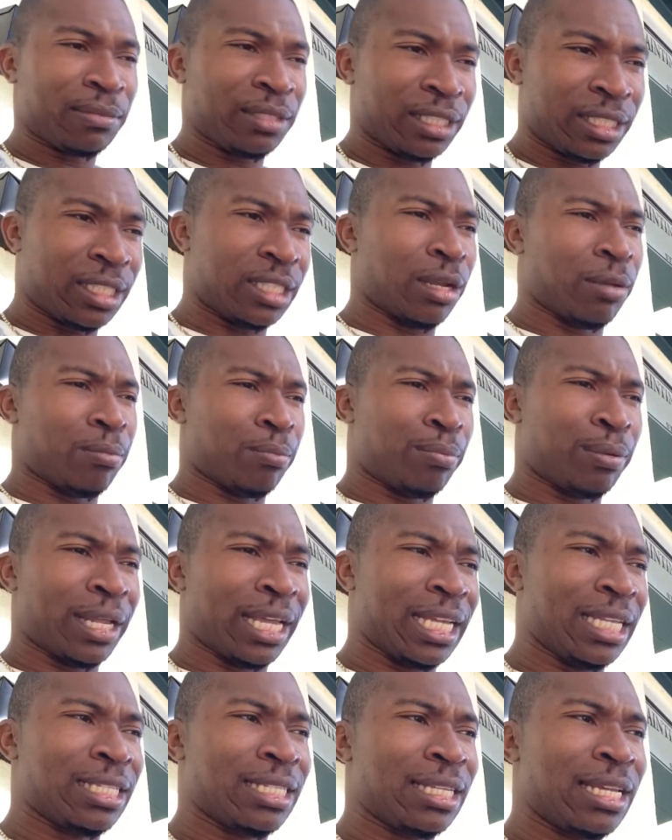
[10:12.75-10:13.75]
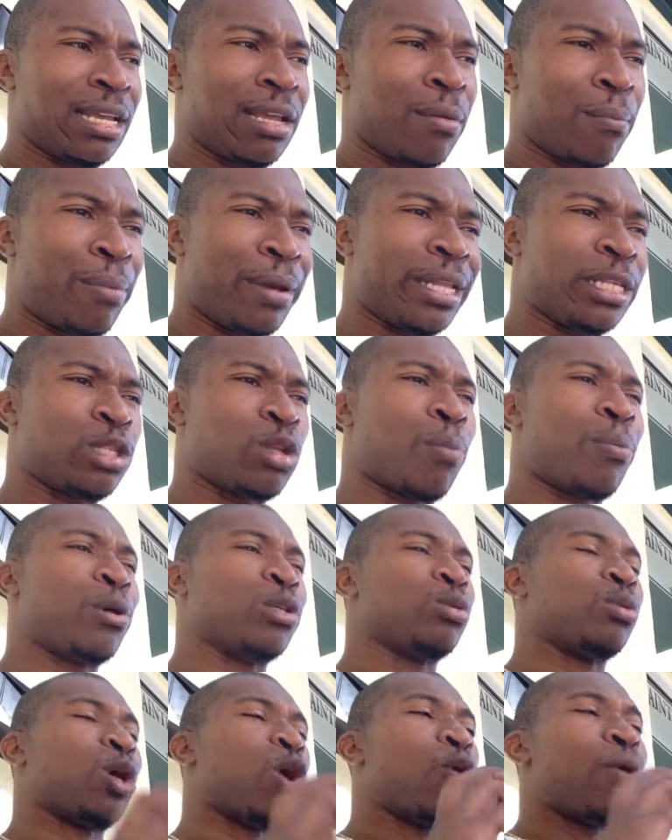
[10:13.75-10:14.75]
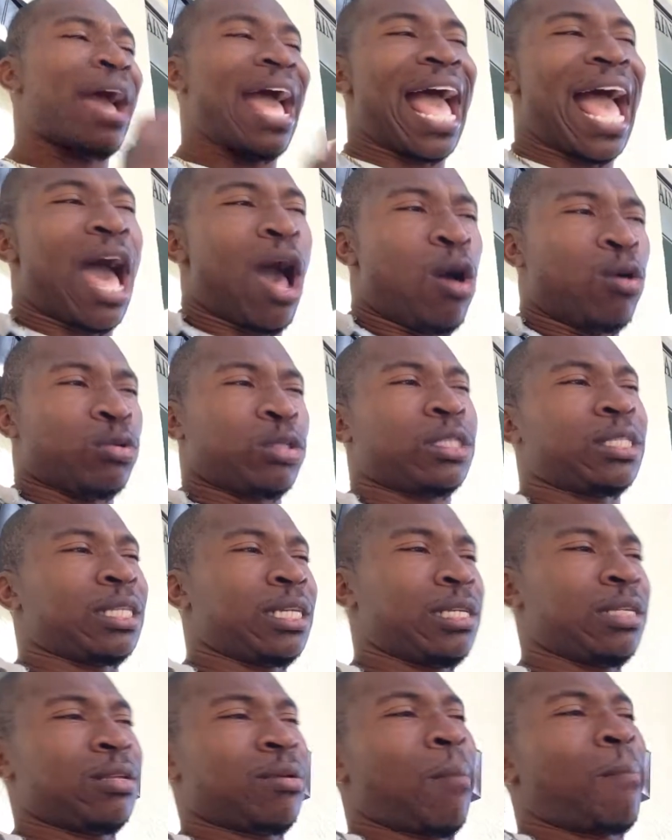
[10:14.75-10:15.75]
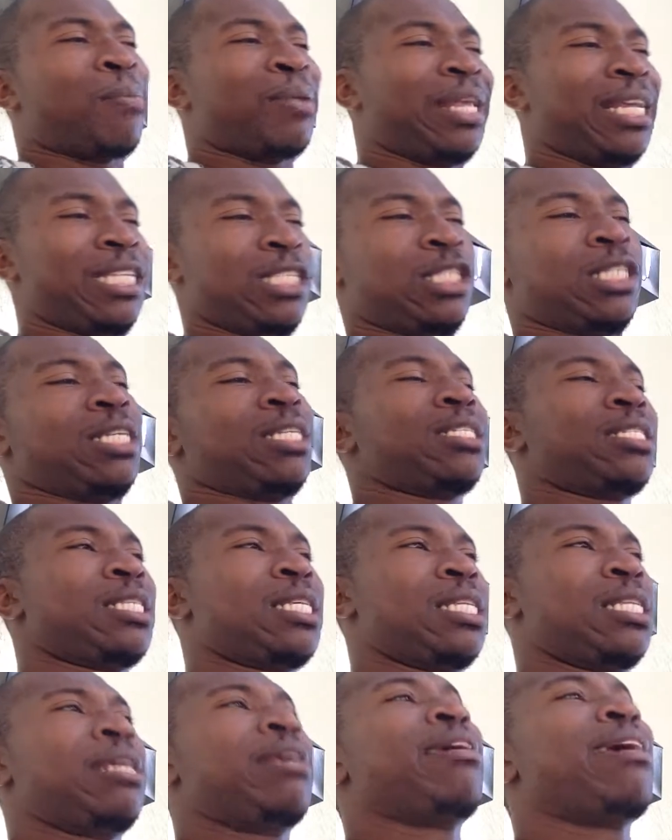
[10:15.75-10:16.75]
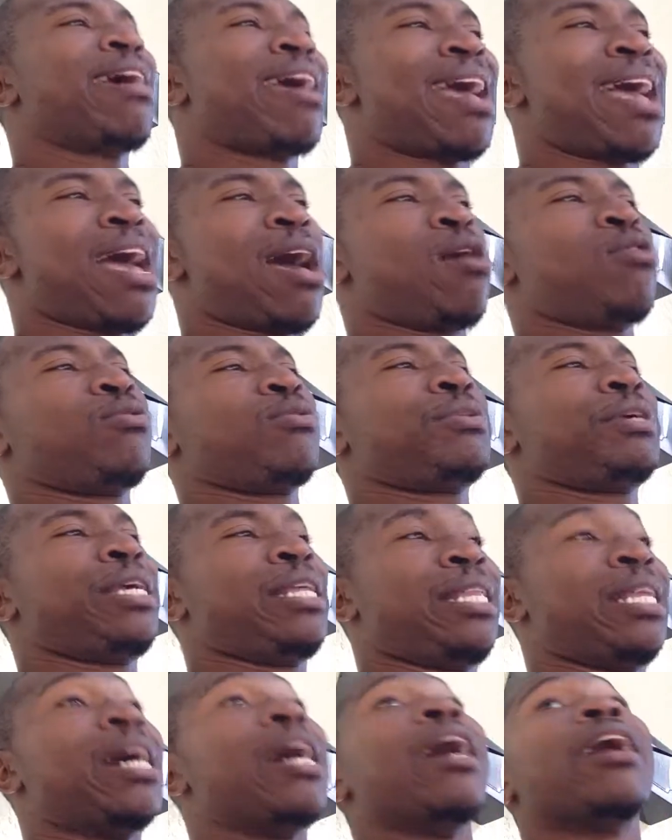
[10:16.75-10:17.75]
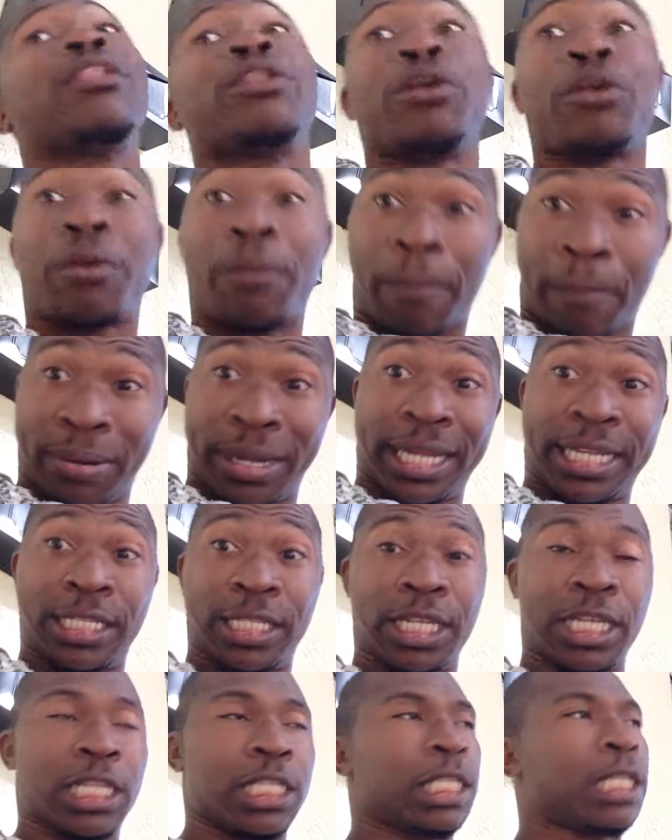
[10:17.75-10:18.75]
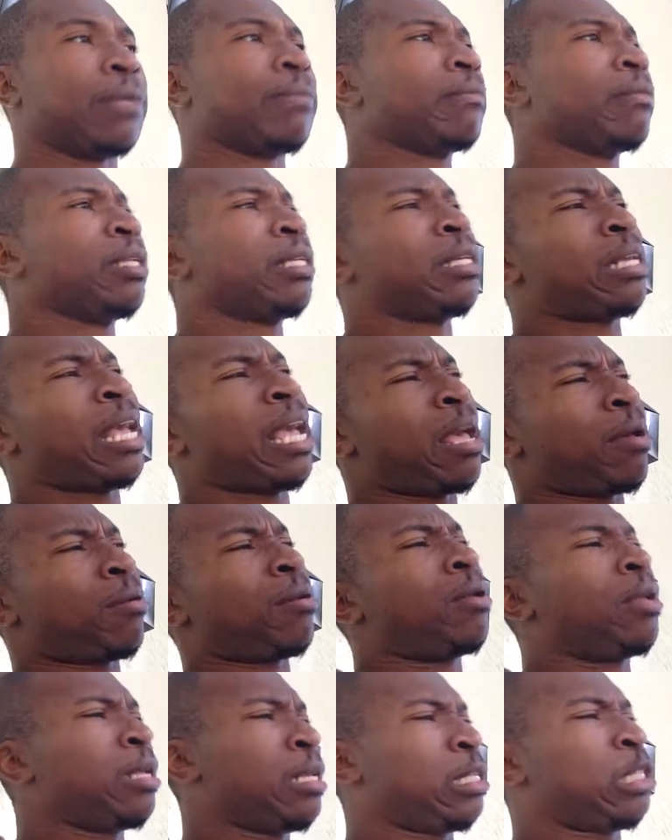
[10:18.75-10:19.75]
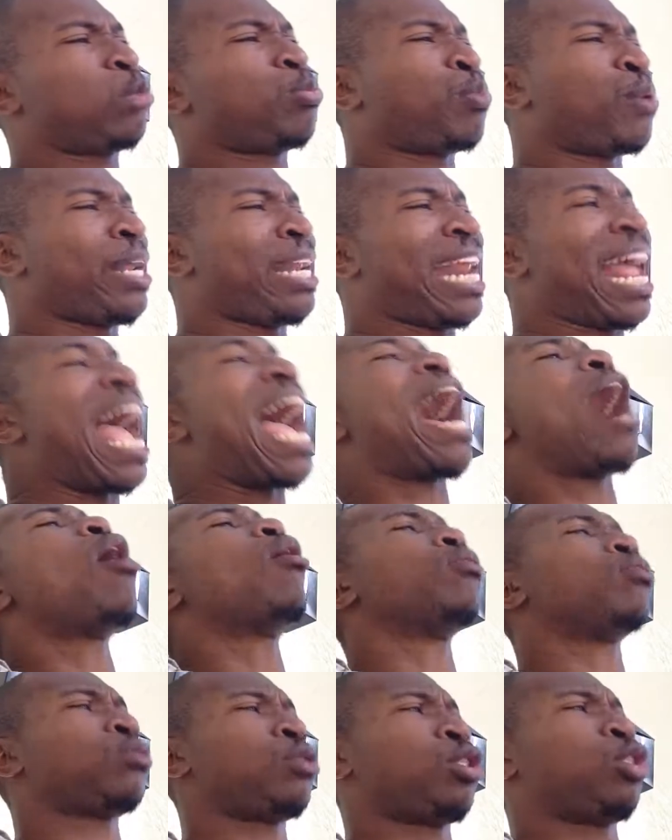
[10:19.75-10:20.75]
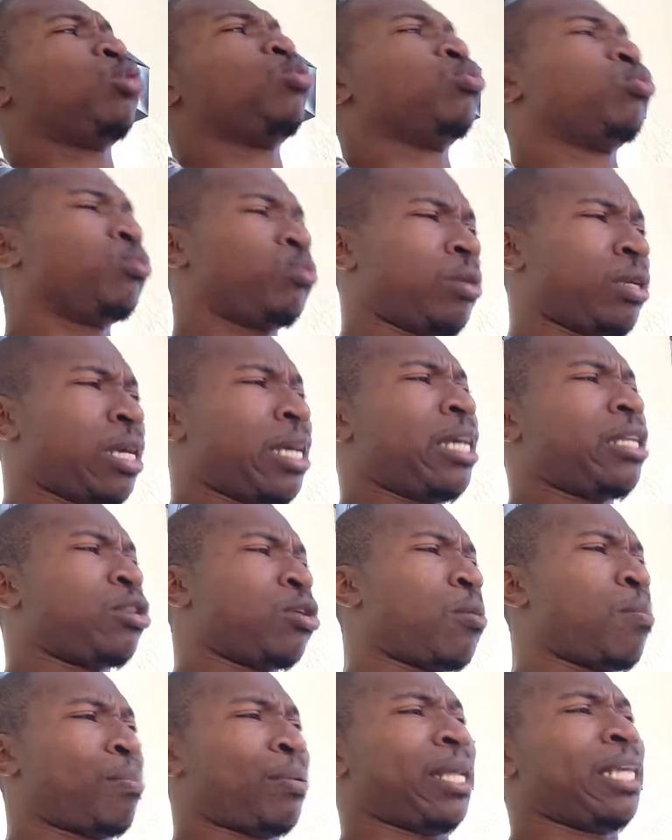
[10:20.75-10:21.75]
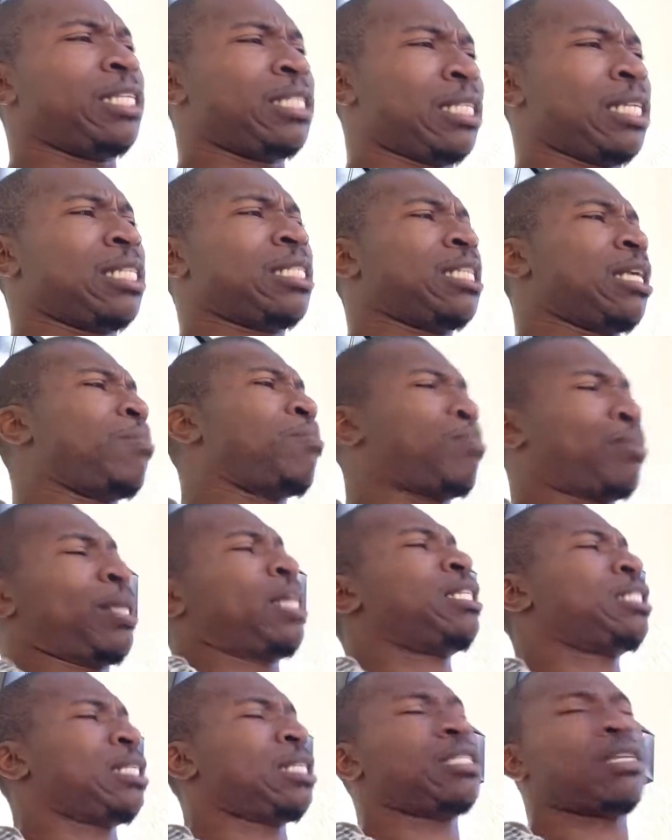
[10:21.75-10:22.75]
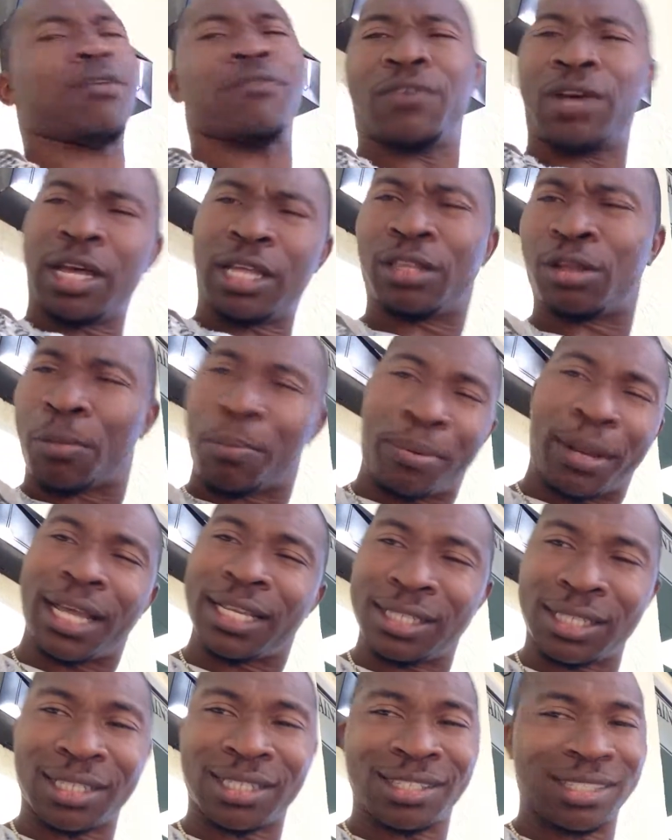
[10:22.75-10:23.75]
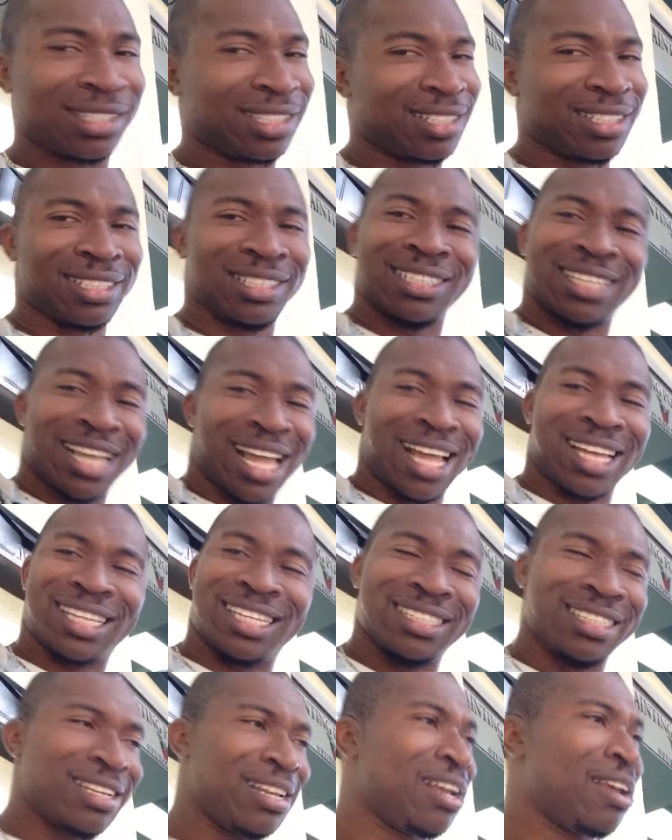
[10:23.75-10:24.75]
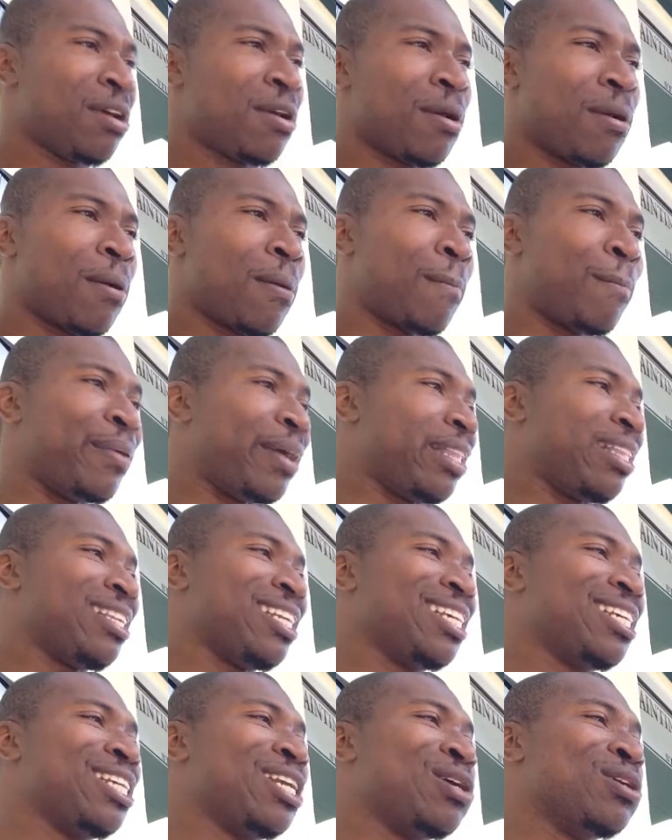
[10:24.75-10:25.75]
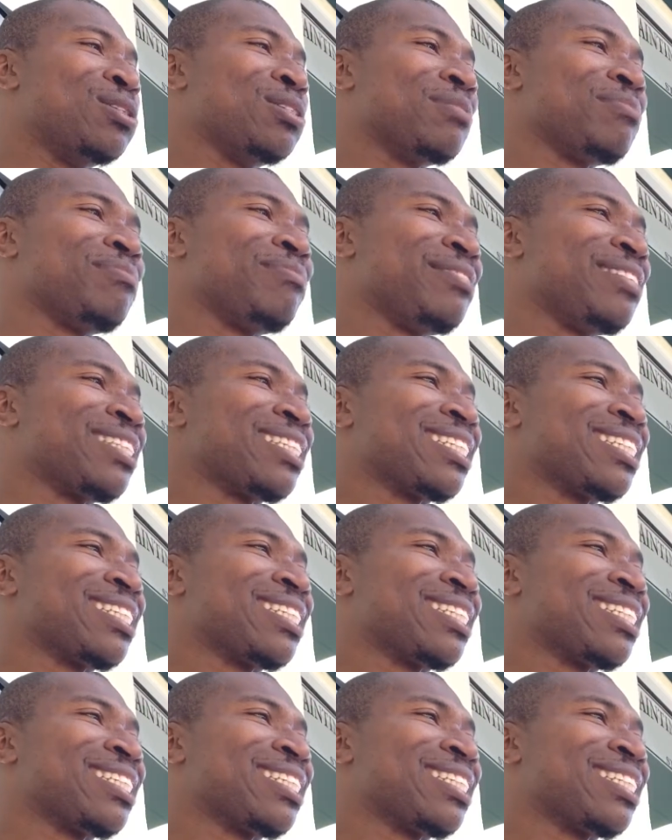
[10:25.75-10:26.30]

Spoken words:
someplace, but it's supposed to go out places and out in other places and help spread out to other places and places of other places. Okay. But, you know,